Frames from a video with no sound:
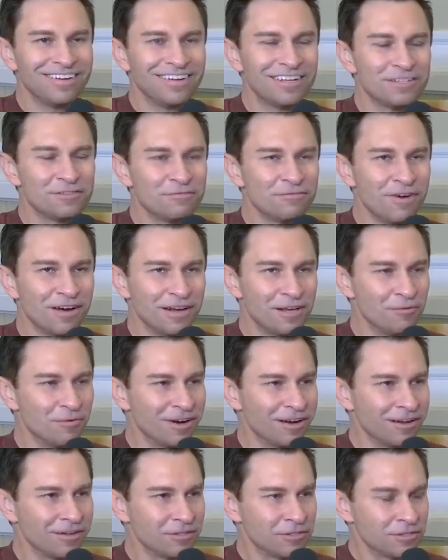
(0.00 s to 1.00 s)
It's funny
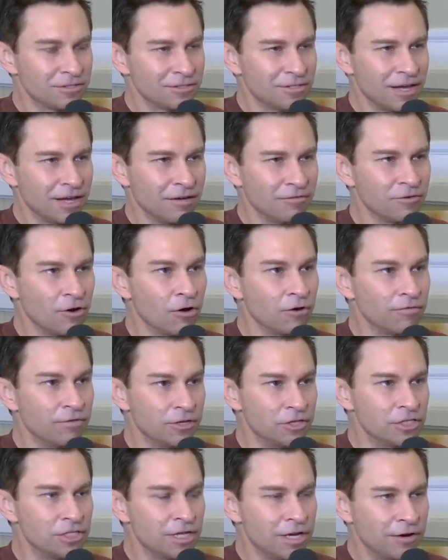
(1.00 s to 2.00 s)
when I say I've gone
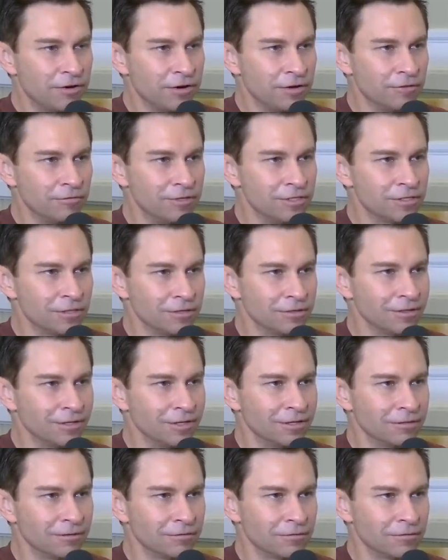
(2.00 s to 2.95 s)
vegetarian recently,